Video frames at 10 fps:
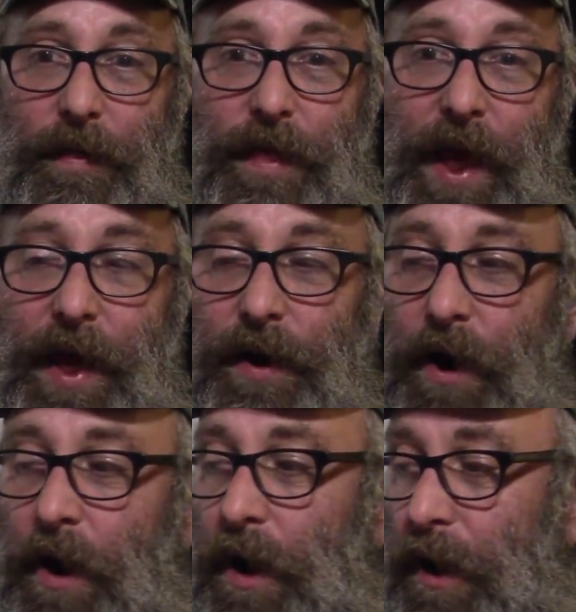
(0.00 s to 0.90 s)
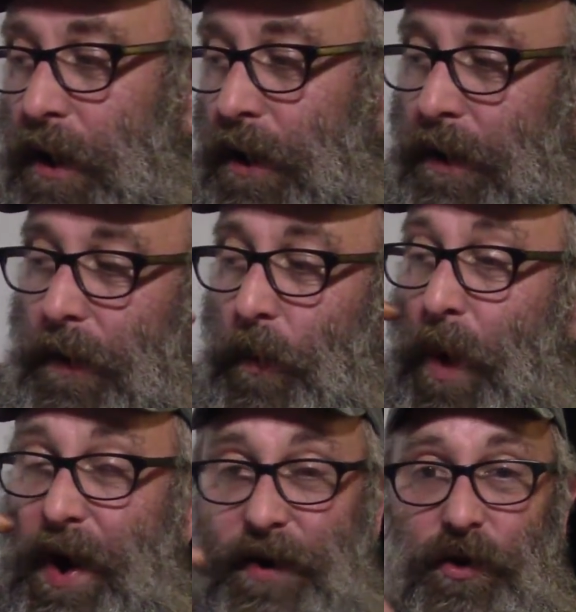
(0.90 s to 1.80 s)
that are
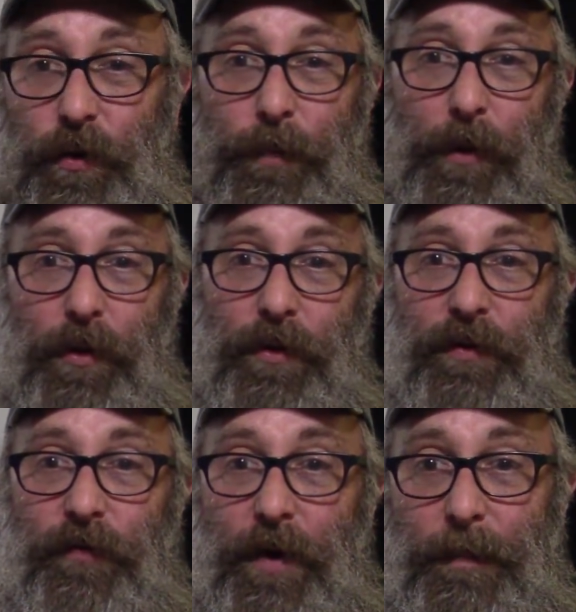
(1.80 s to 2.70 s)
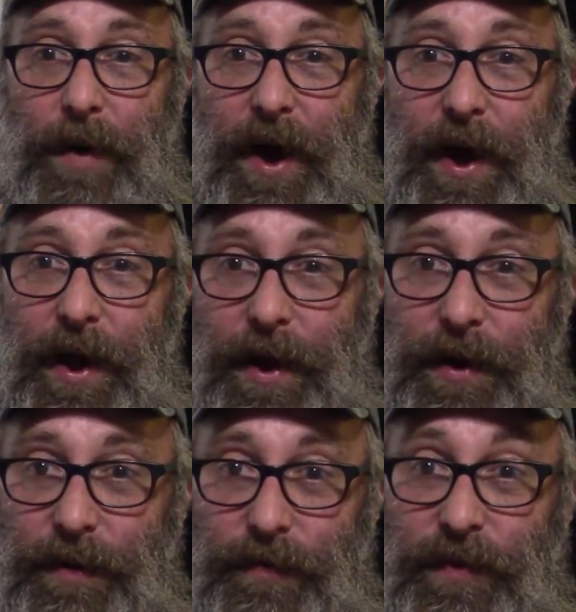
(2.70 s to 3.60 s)
Whiting True Blues from
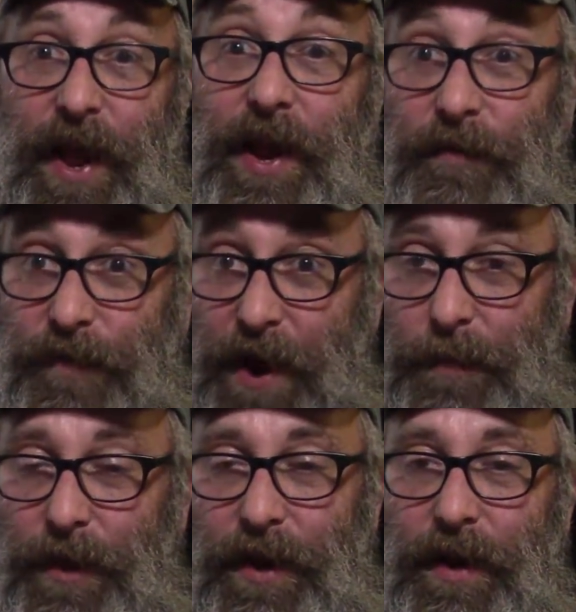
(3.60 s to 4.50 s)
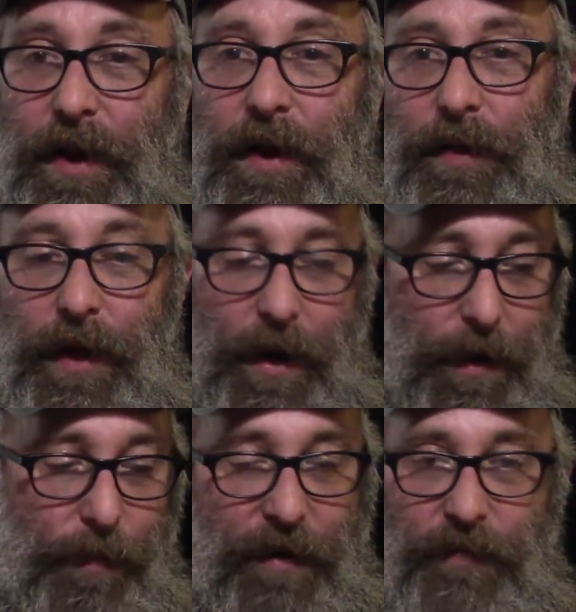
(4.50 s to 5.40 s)
my second family,
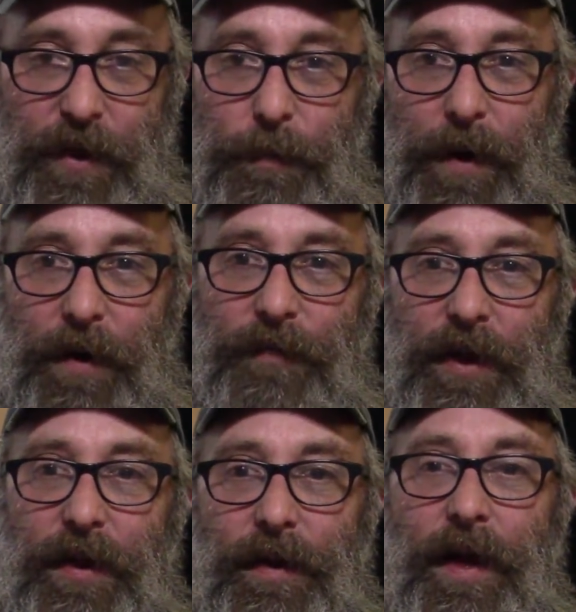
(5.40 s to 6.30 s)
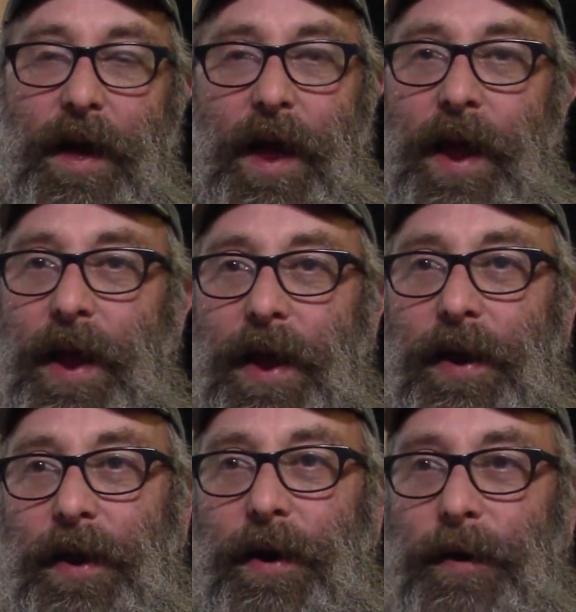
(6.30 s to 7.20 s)
the Muffy and Buffy.
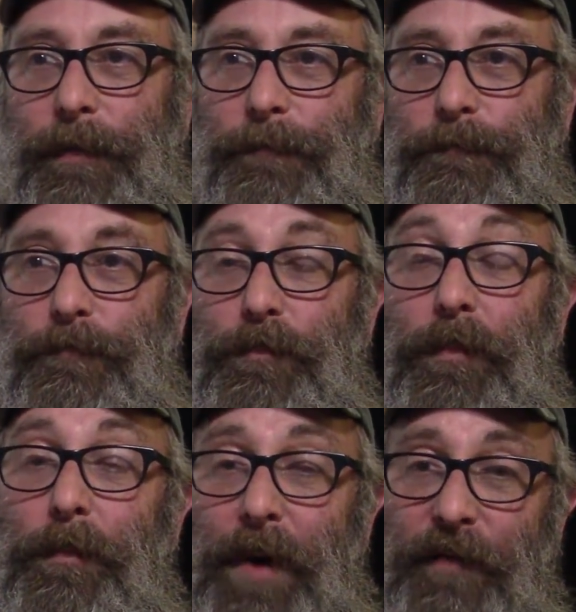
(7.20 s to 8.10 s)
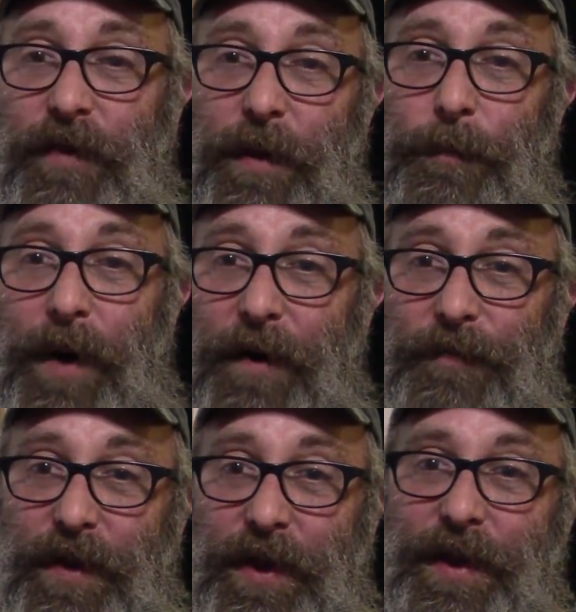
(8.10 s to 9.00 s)
And Muffy and
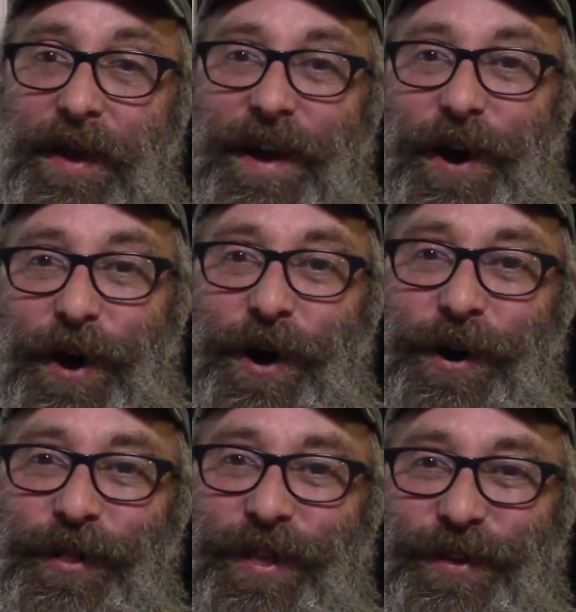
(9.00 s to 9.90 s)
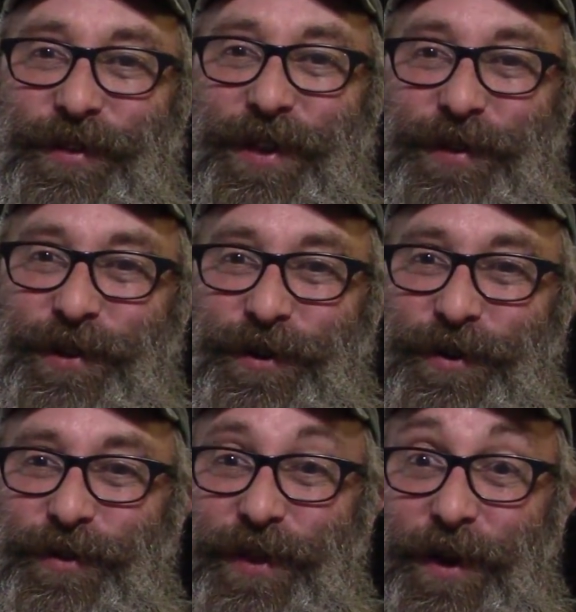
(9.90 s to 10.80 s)
Buffy are the
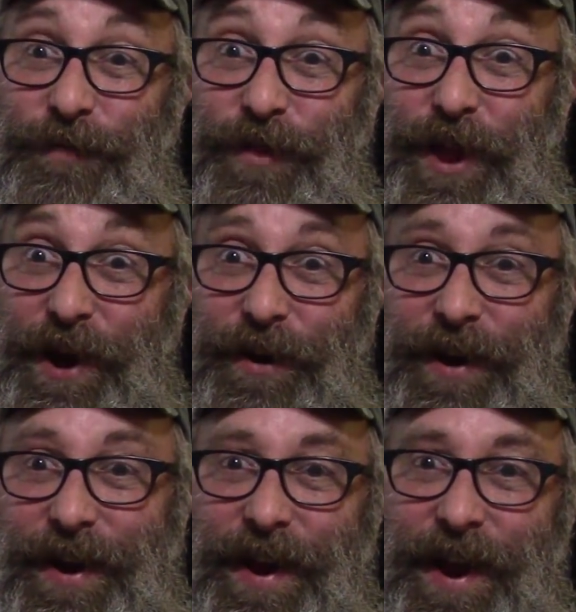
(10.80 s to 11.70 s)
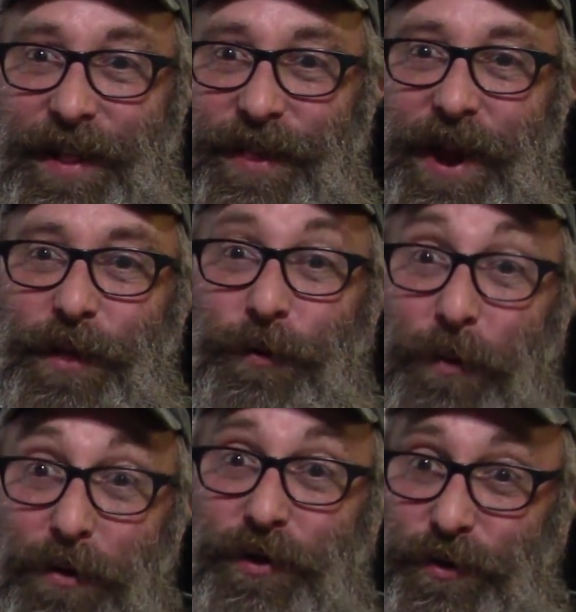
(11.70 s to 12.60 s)
sisters of Larry and the other
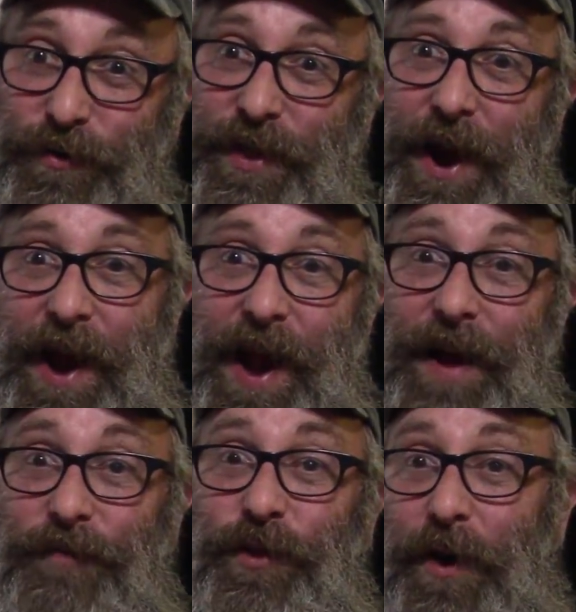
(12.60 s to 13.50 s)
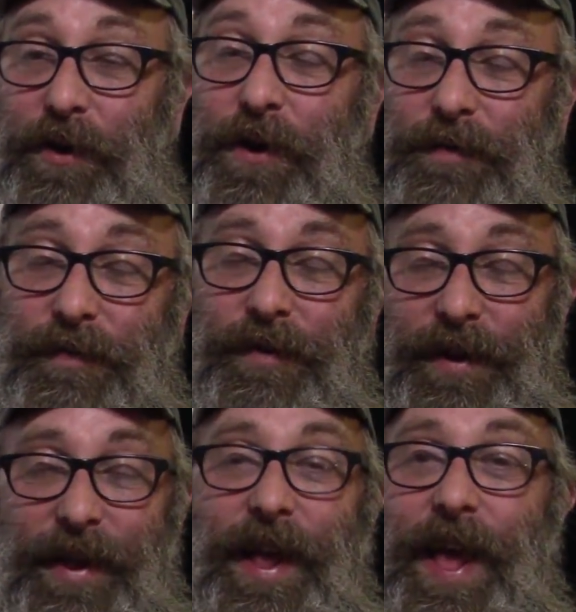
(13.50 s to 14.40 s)
roosters that I have. So I couldn't,
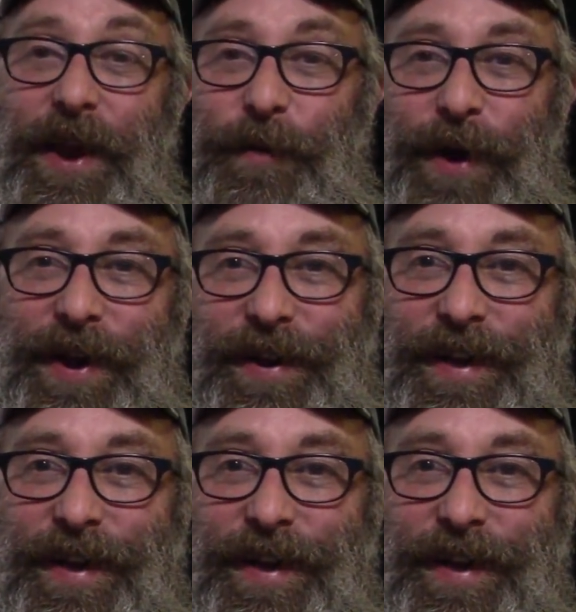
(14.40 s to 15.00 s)
anyway.